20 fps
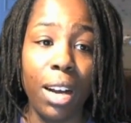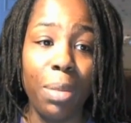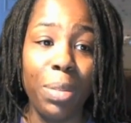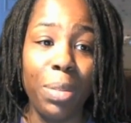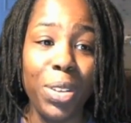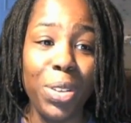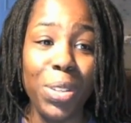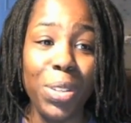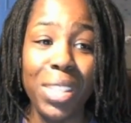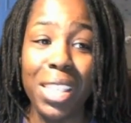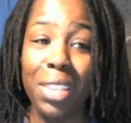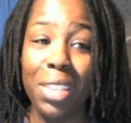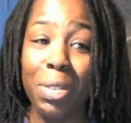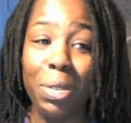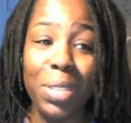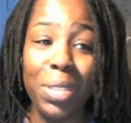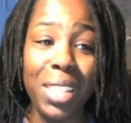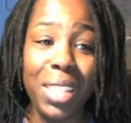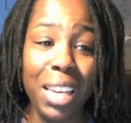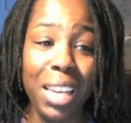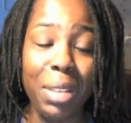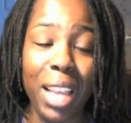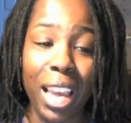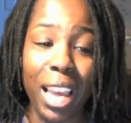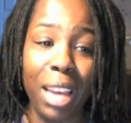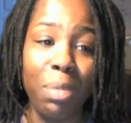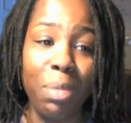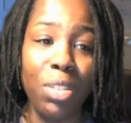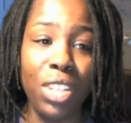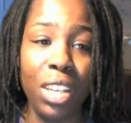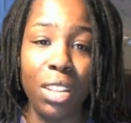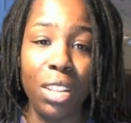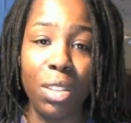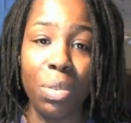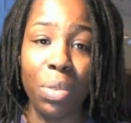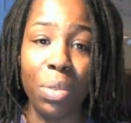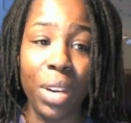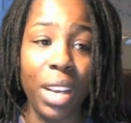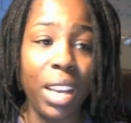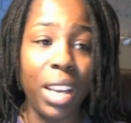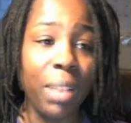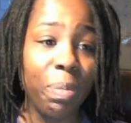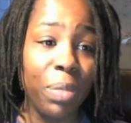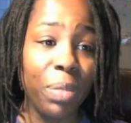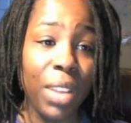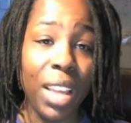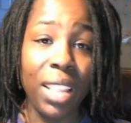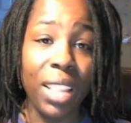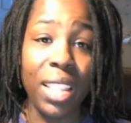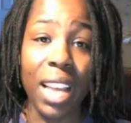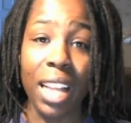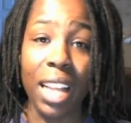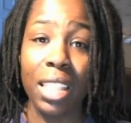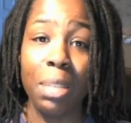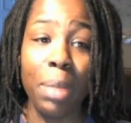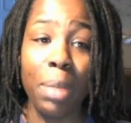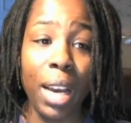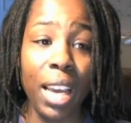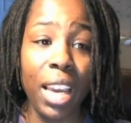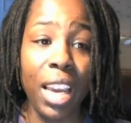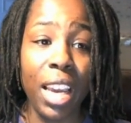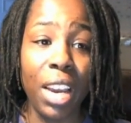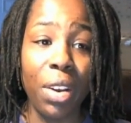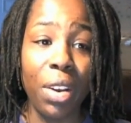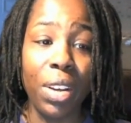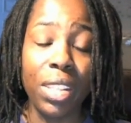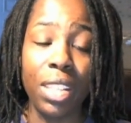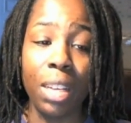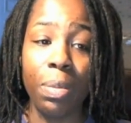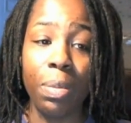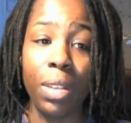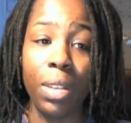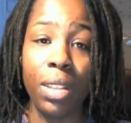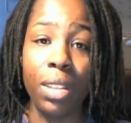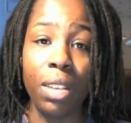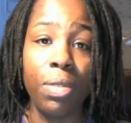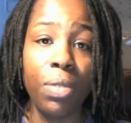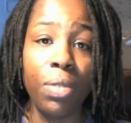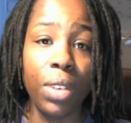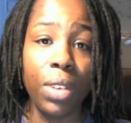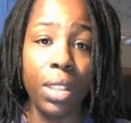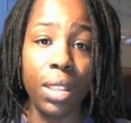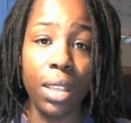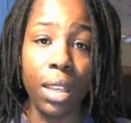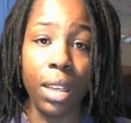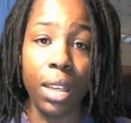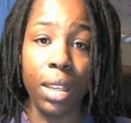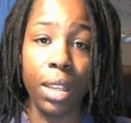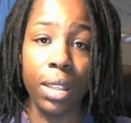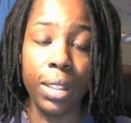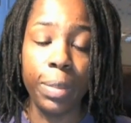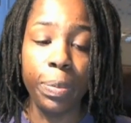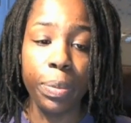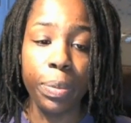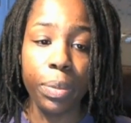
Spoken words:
You see MG3, that's my hair, except the difference is